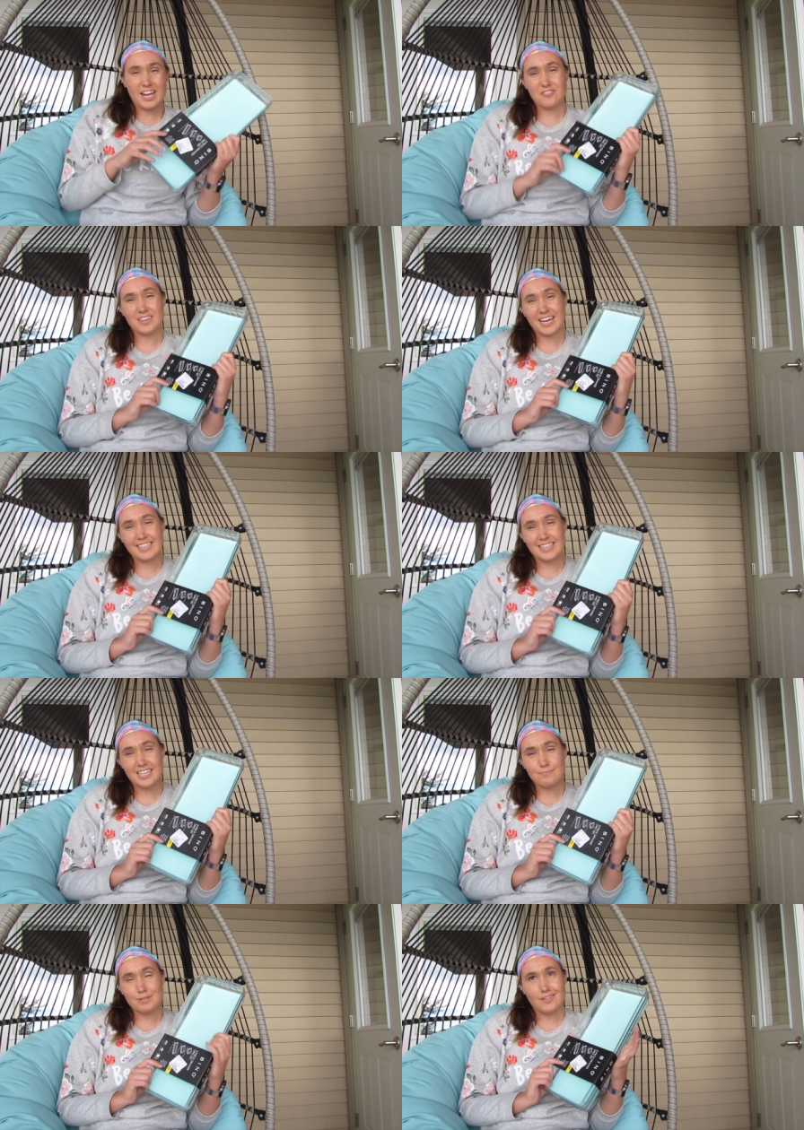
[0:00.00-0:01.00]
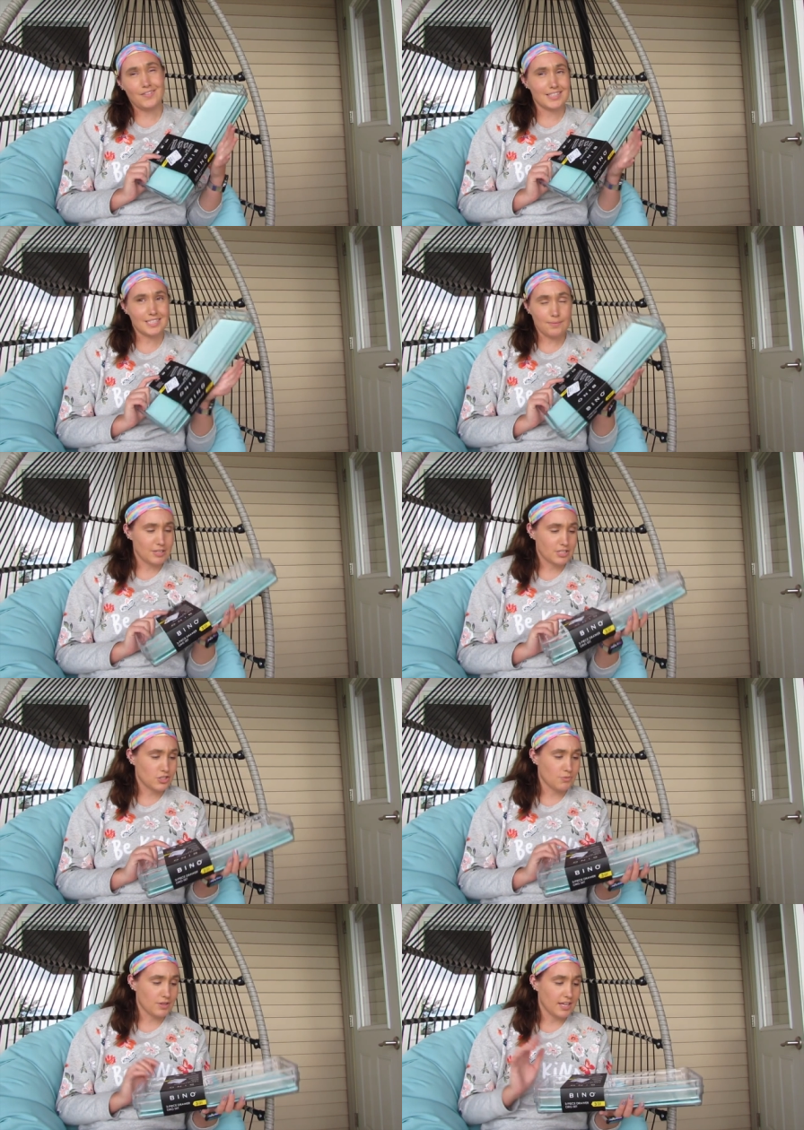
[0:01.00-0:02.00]
I don't think I need, but I'll find something to
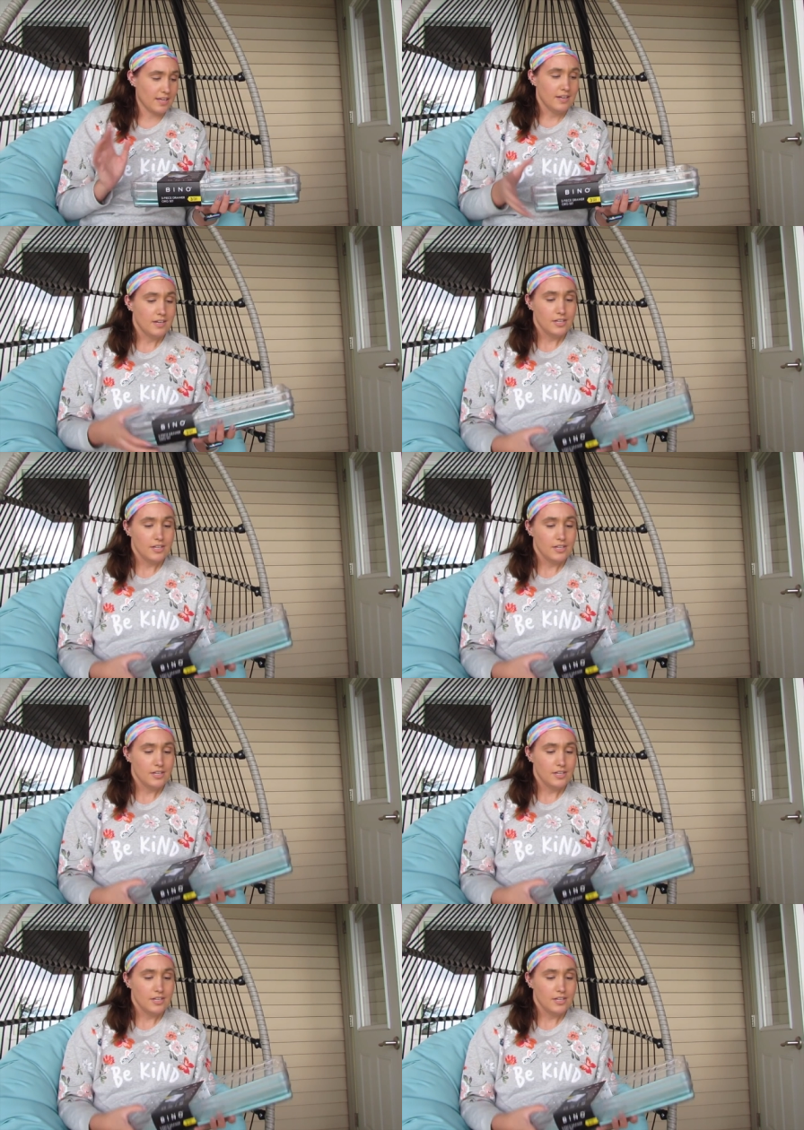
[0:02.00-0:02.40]
do with it